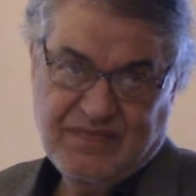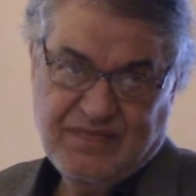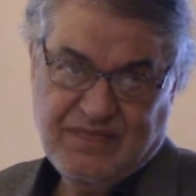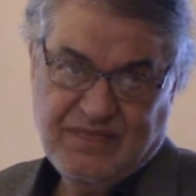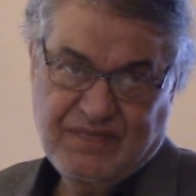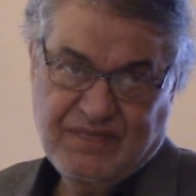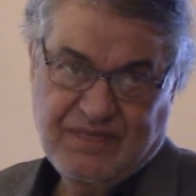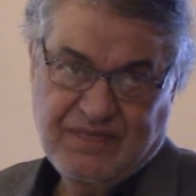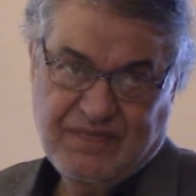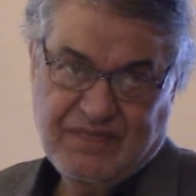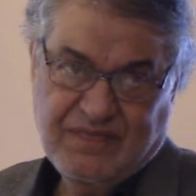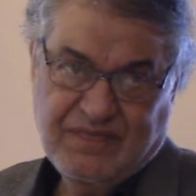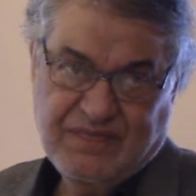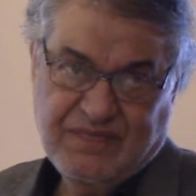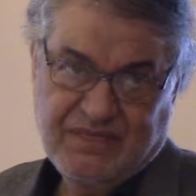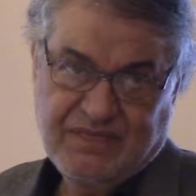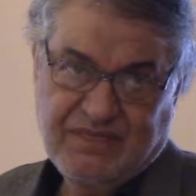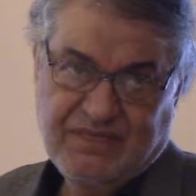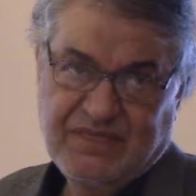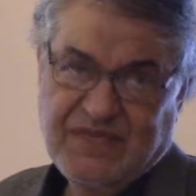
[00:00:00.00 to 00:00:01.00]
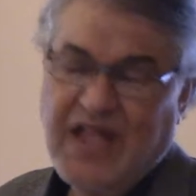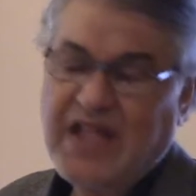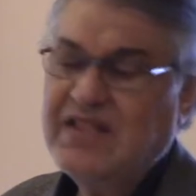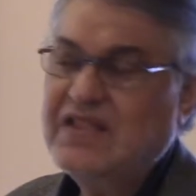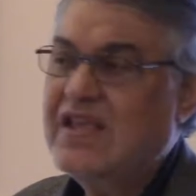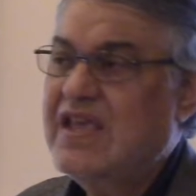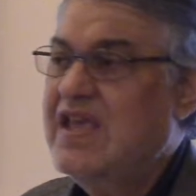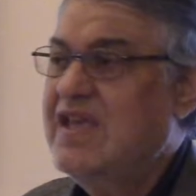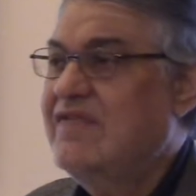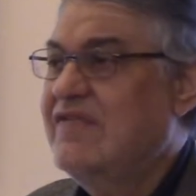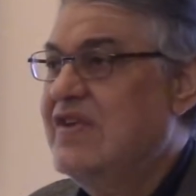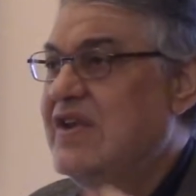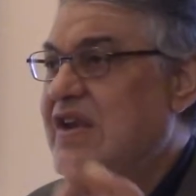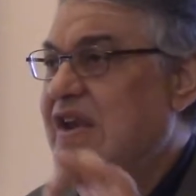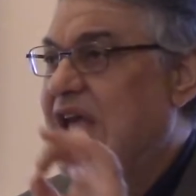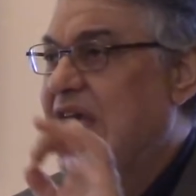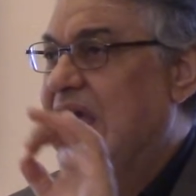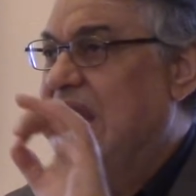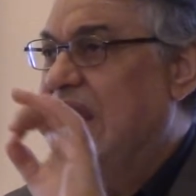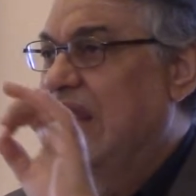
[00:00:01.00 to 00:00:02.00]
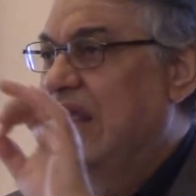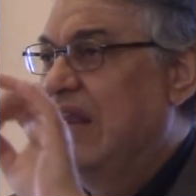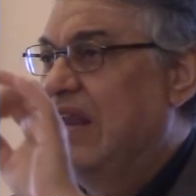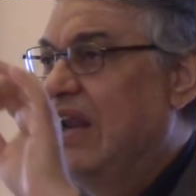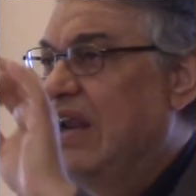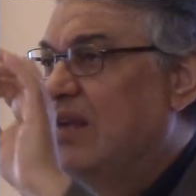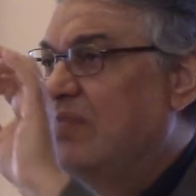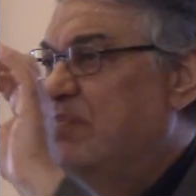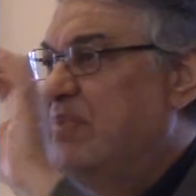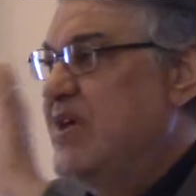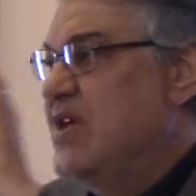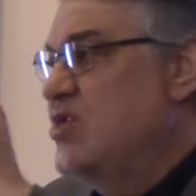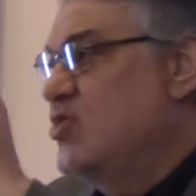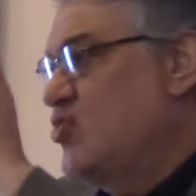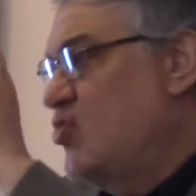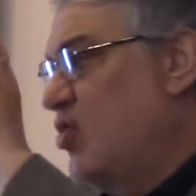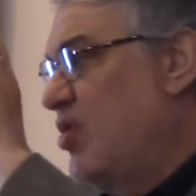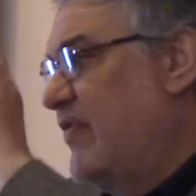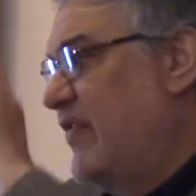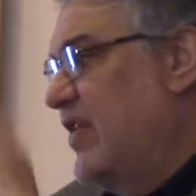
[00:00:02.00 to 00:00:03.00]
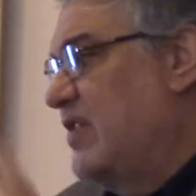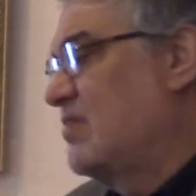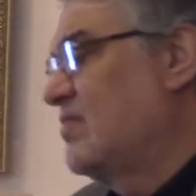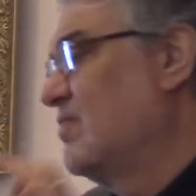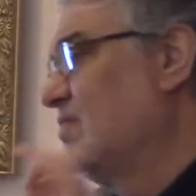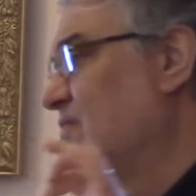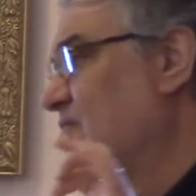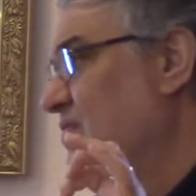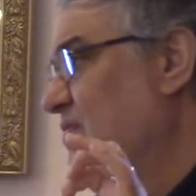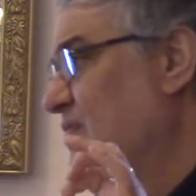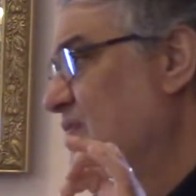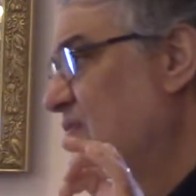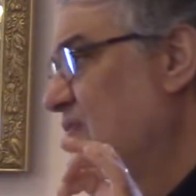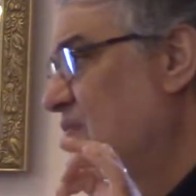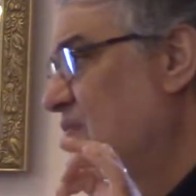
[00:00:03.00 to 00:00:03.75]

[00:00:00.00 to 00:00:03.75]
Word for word: not even a little piece of it would harm